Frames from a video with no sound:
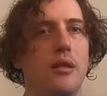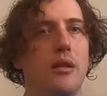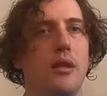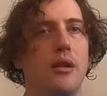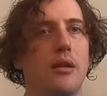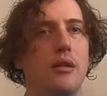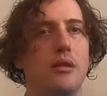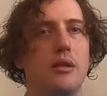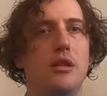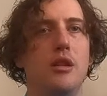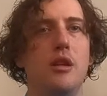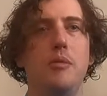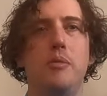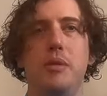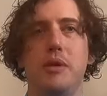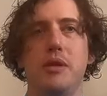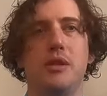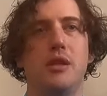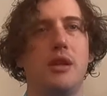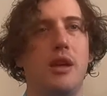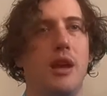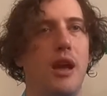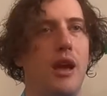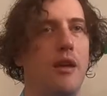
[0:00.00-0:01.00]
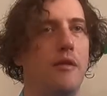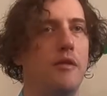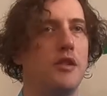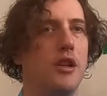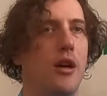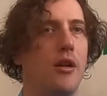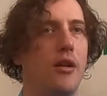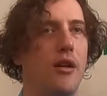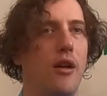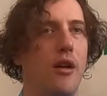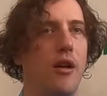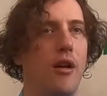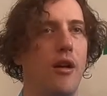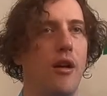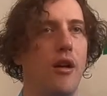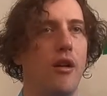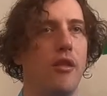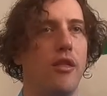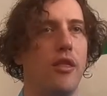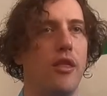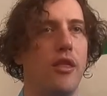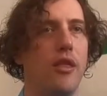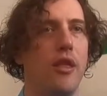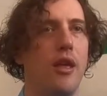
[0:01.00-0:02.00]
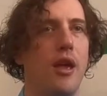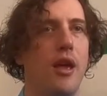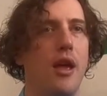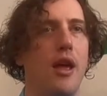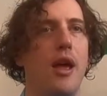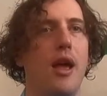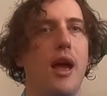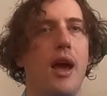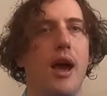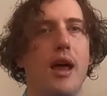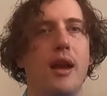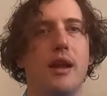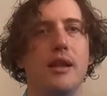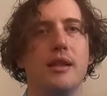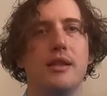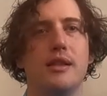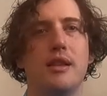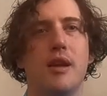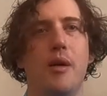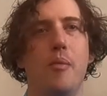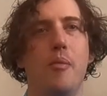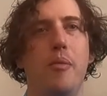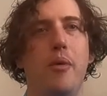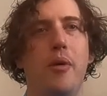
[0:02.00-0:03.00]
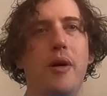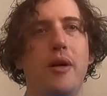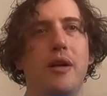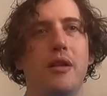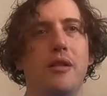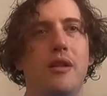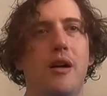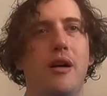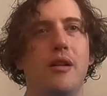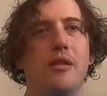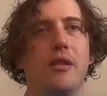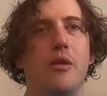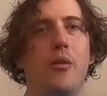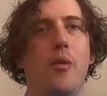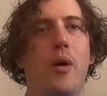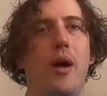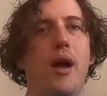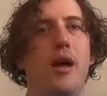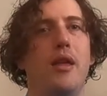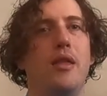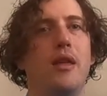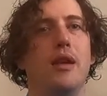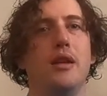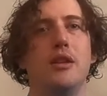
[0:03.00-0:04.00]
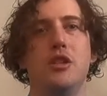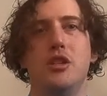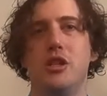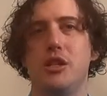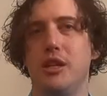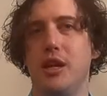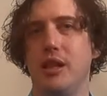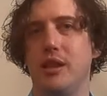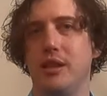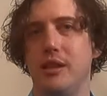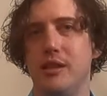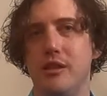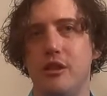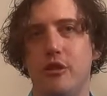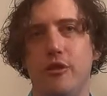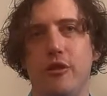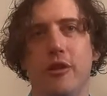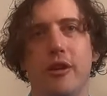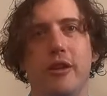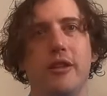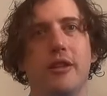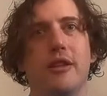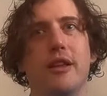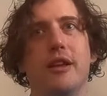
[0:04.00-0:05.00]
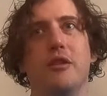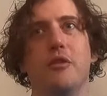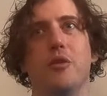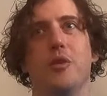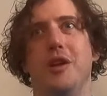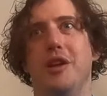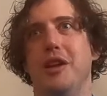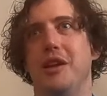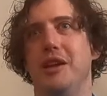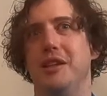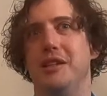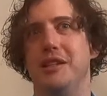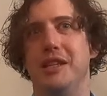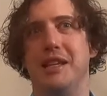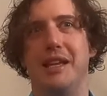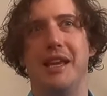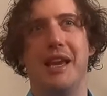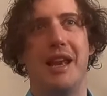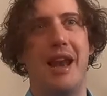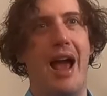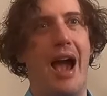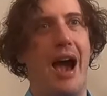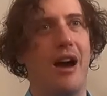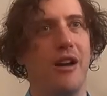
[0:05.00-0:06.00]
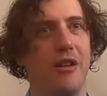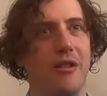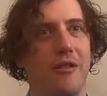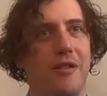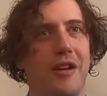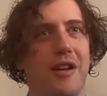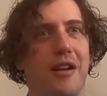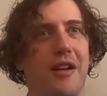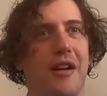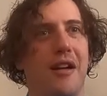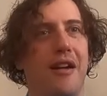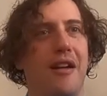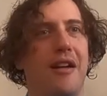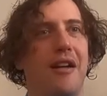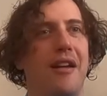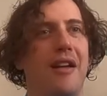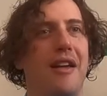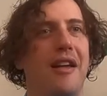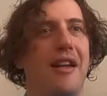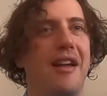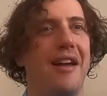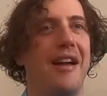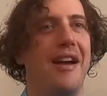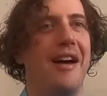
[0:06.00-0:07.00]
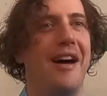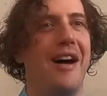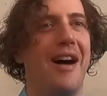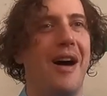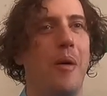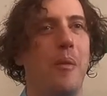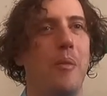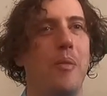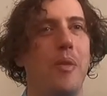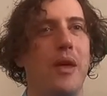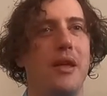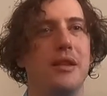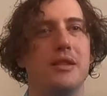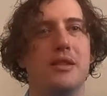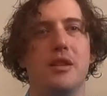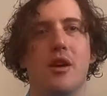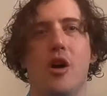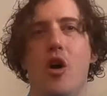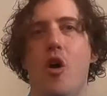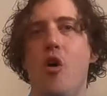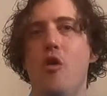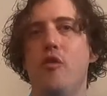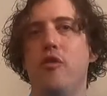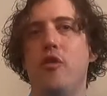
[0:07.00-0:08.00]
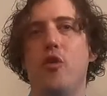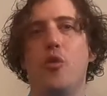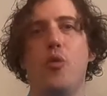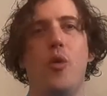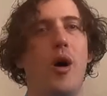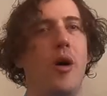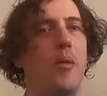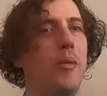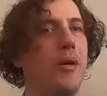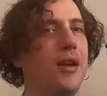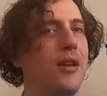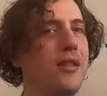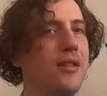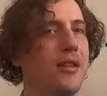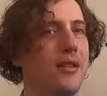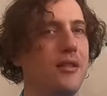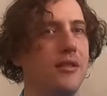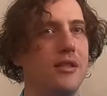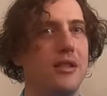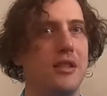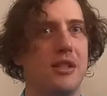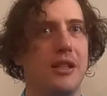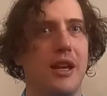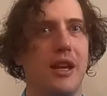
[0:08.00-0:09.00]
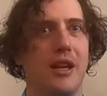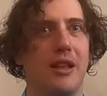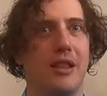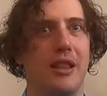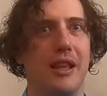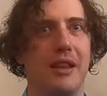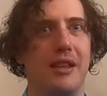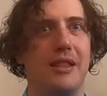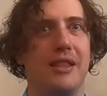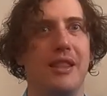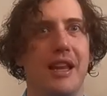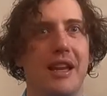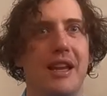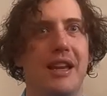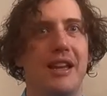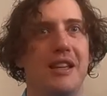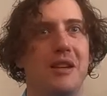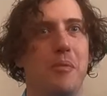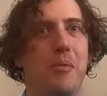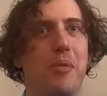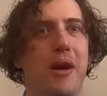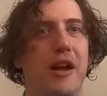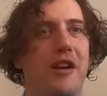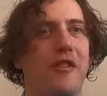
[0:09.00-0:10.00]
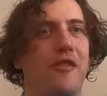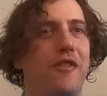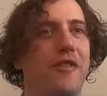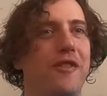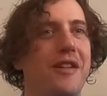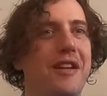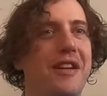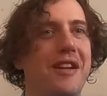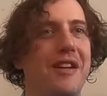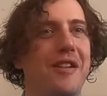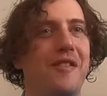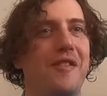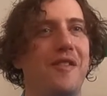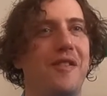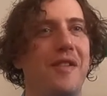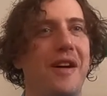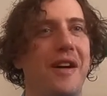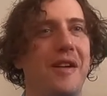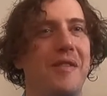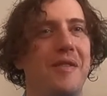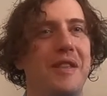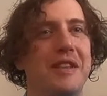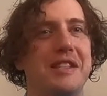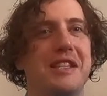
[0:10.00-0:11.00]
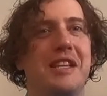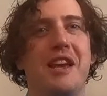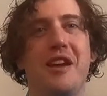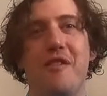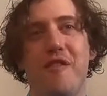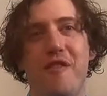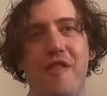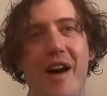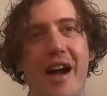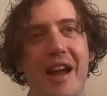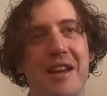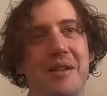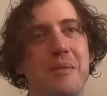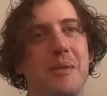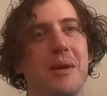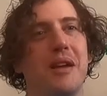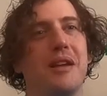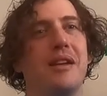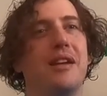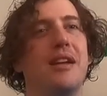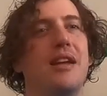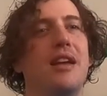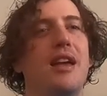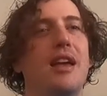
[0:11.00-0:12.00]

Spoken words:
the deepest caves on Earth. And at some point along the way, they just get this feeling like, we need to get out of here. It's overwhelming. They're just like, they need to break free of this confinement.